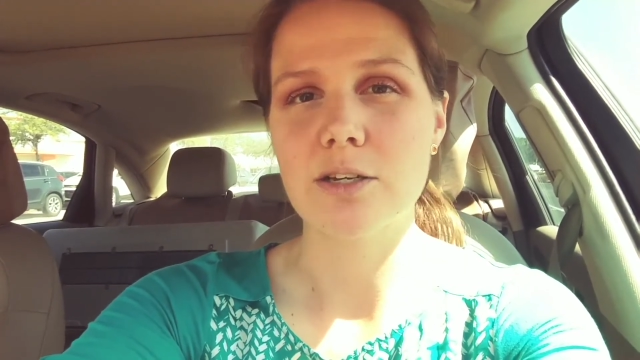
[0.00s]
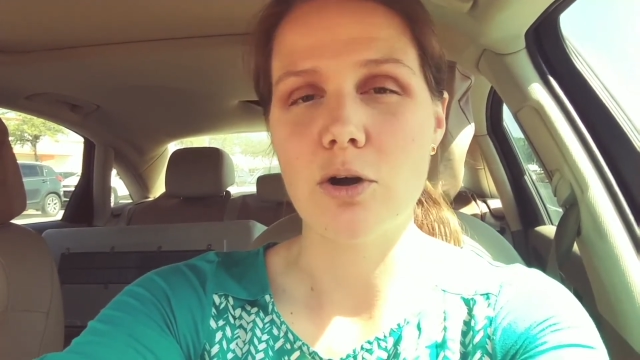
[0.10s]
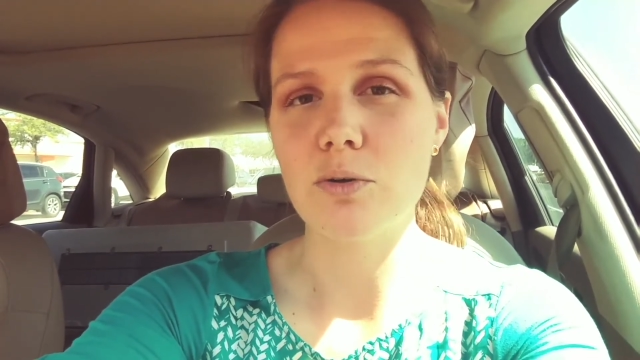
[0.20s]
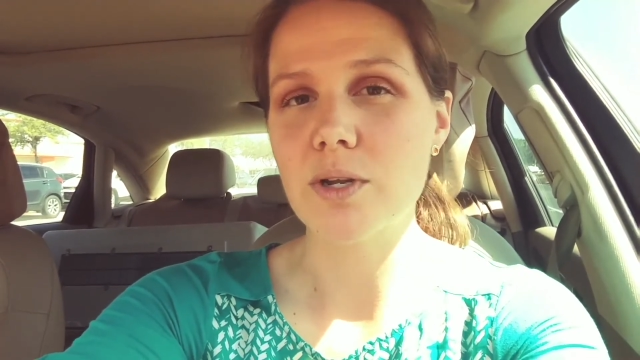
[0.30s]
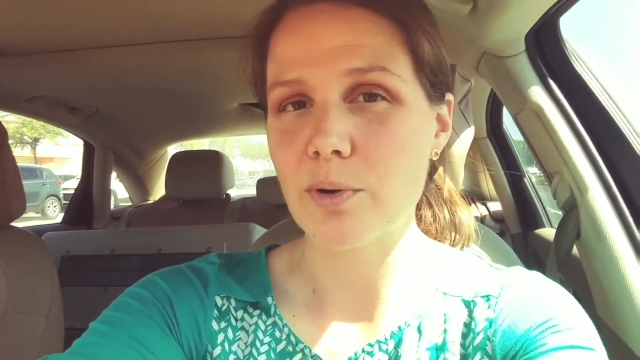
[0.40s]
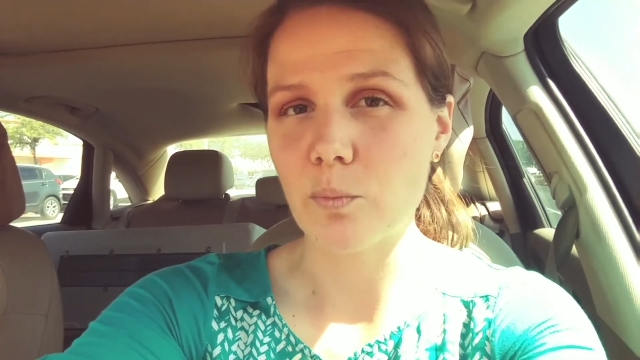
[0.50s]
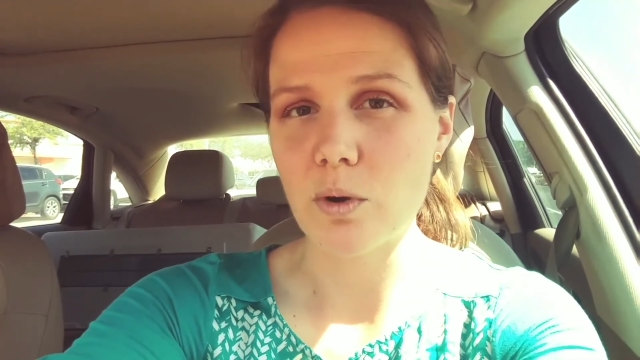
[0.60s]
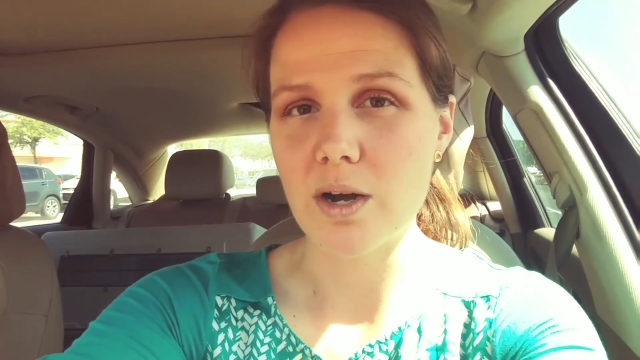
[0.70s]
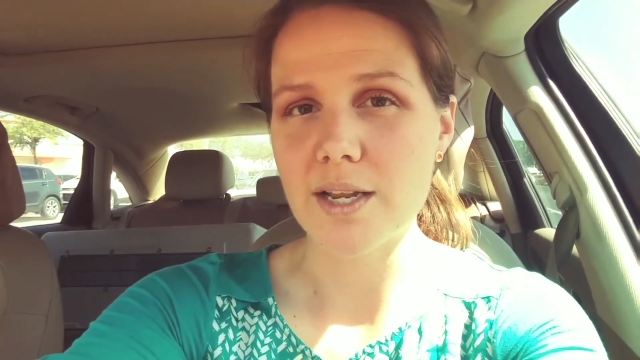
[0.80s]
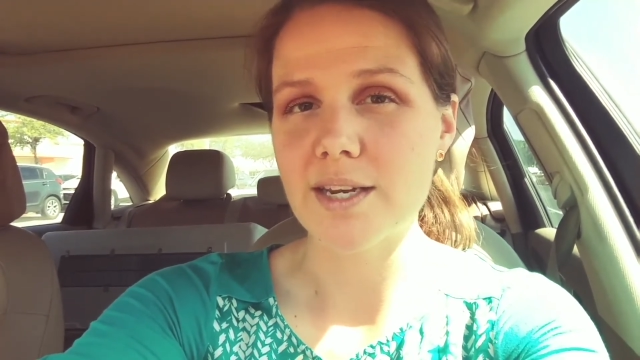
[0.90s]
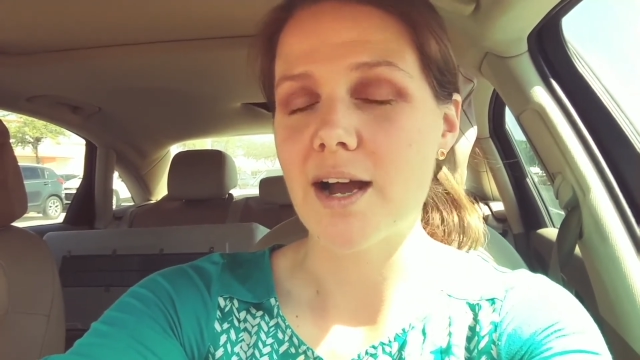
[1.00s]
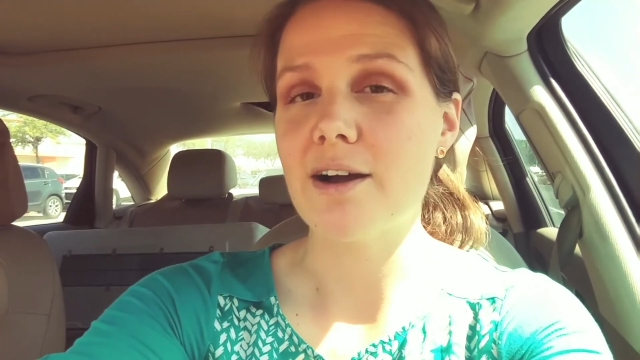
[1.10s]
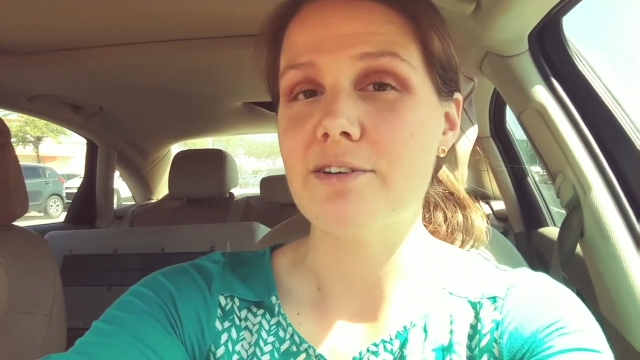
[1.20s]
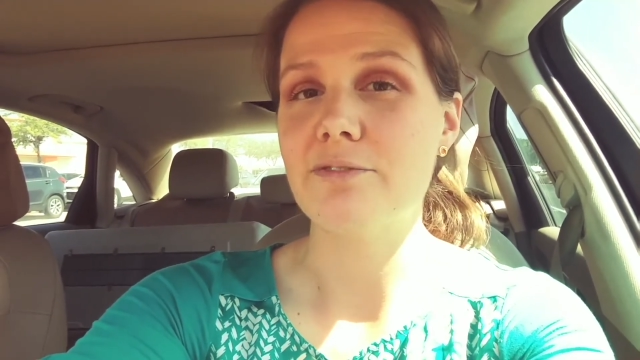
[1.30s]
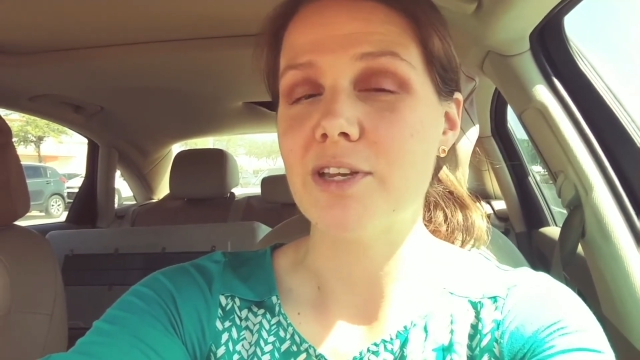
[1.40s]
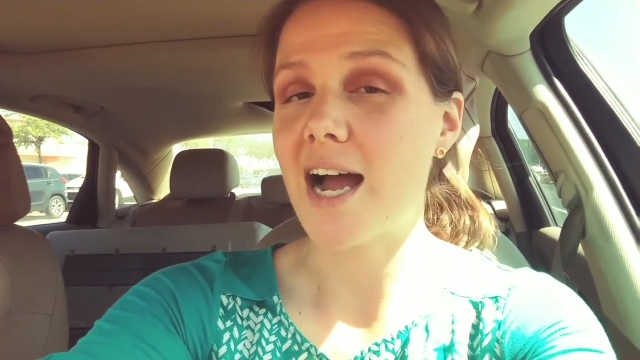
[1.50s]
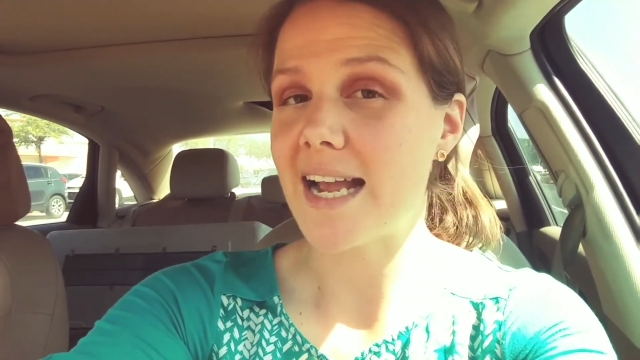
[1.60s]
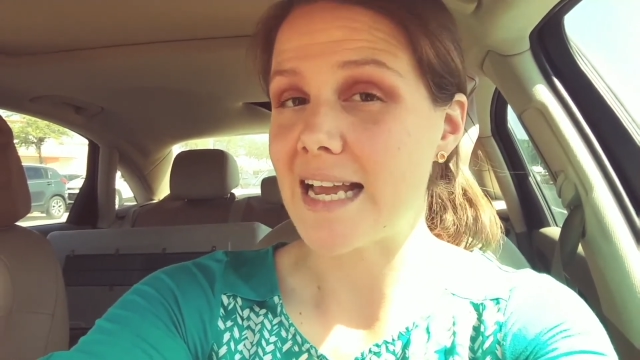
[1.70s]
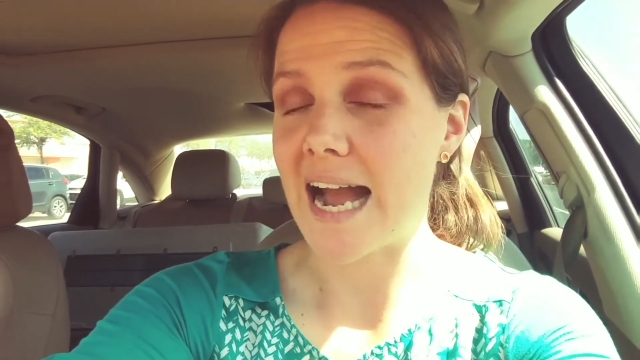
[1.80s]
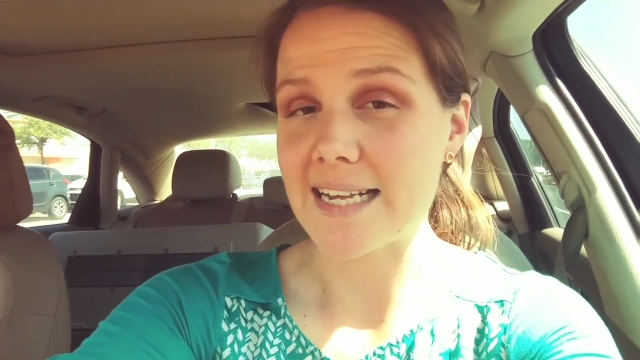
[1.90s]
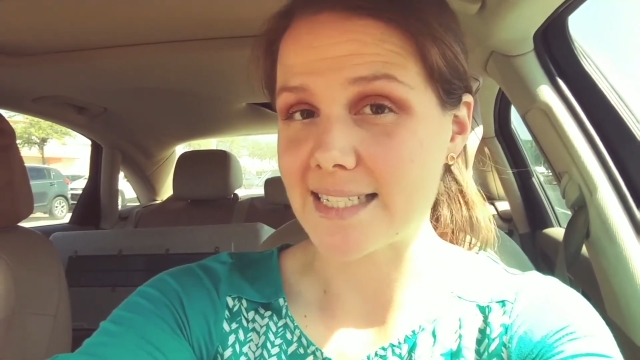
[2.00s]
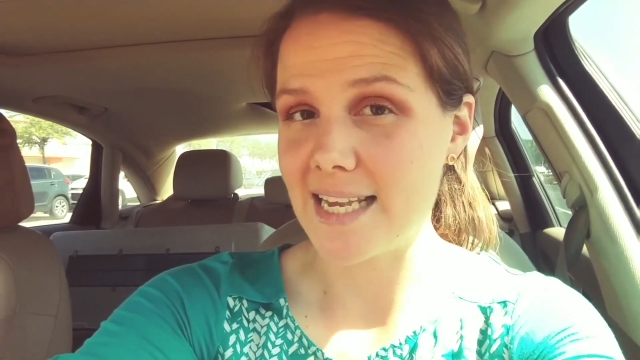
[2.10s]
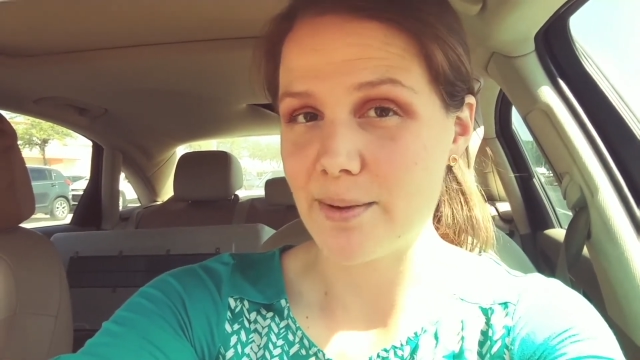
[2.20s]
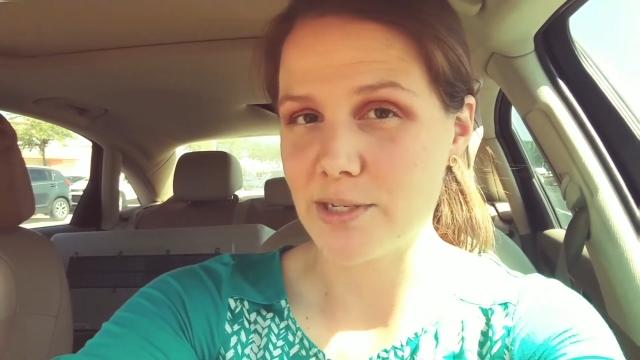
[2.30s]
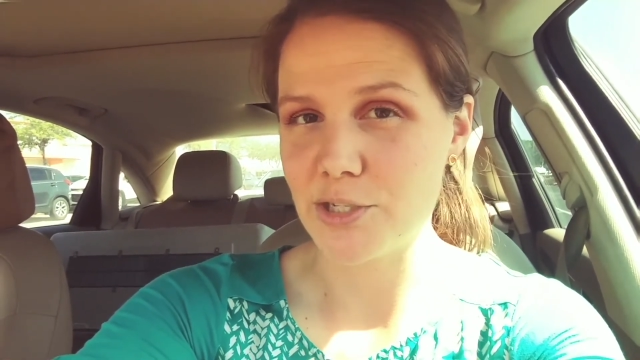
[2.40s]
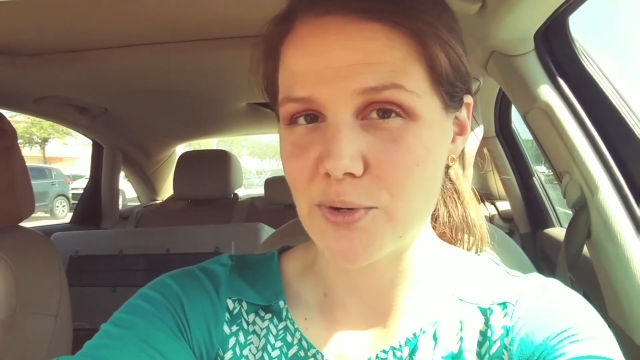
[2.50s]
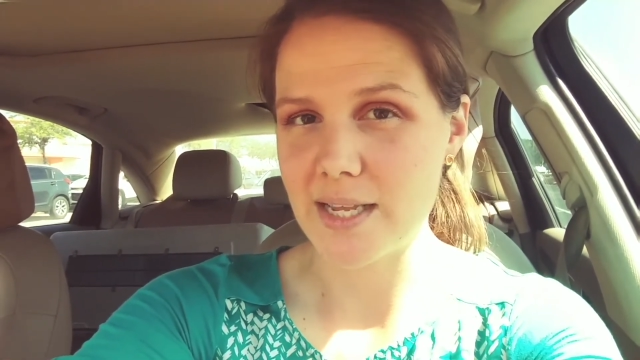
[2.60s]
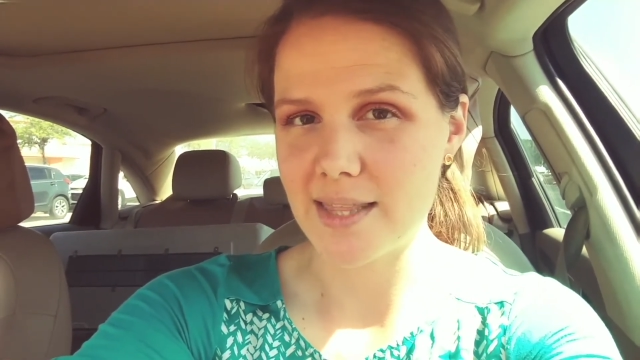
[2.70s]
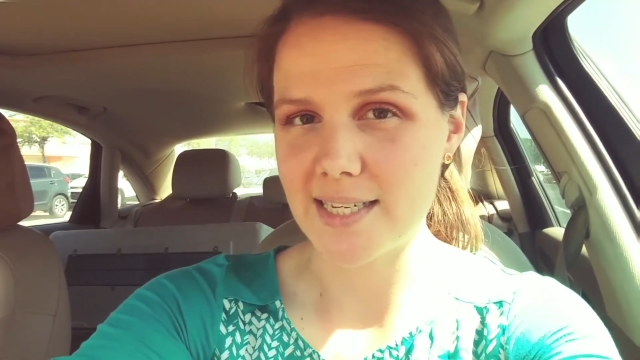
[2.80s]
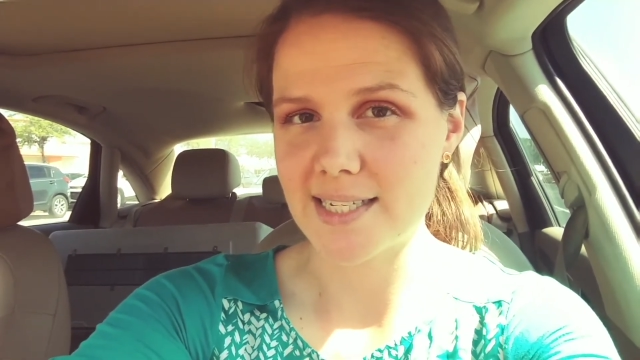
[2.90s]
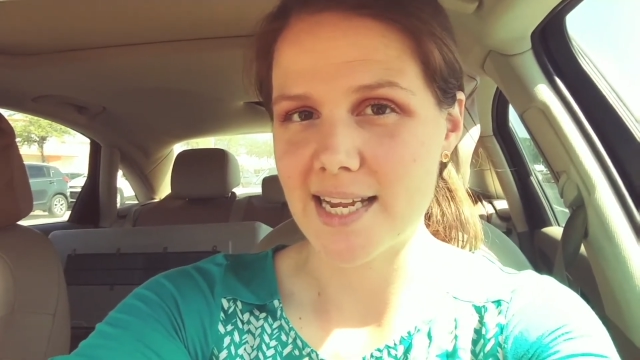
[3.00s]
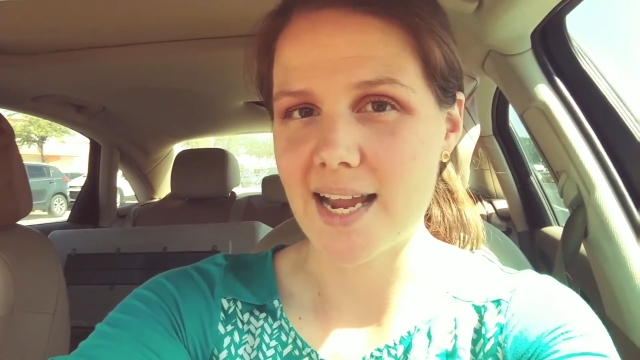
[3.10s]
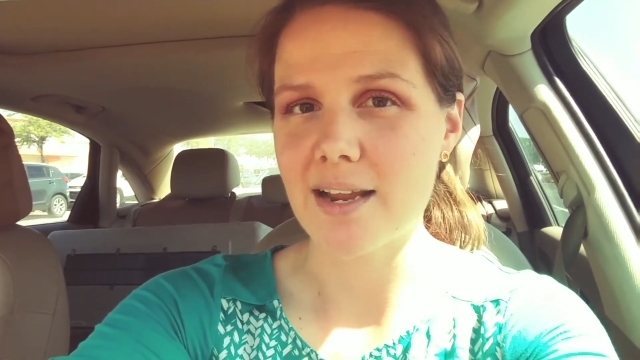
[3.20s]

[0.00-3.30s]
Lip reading: The goal number one of not asking him to do anything today